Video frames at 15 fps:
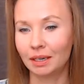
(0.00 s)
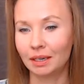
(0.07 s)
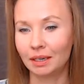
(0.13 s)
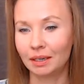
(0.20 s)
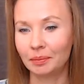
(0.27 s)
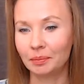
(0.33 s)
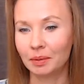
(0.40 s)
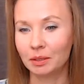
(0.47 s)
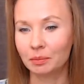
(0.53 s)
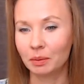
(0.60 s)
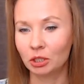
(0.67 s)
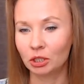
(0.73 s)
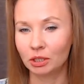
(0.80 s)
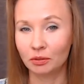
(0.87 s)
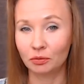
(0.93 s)
um,
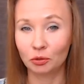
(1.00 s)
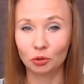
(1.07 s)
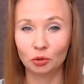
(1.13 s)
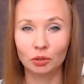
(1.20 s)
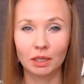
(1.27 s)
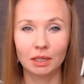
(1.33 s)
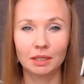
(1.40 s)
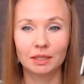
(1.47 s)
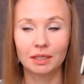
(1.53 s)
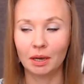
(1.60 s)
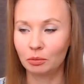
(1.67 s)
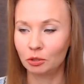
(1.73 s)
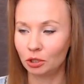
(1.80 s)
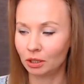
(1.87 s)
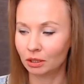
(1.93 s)
especially for today's
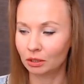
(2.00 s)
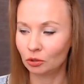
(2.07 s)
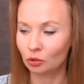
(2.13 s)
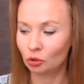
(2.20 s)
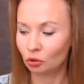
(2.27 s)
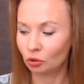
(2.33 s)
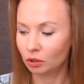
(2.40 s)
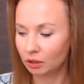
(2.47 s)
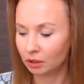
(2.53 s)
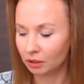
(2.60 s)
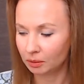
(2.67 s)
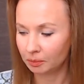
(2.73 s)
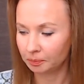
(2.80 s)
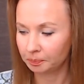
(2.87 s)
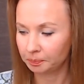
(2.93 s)
subject you
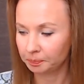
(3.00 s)
shouldn't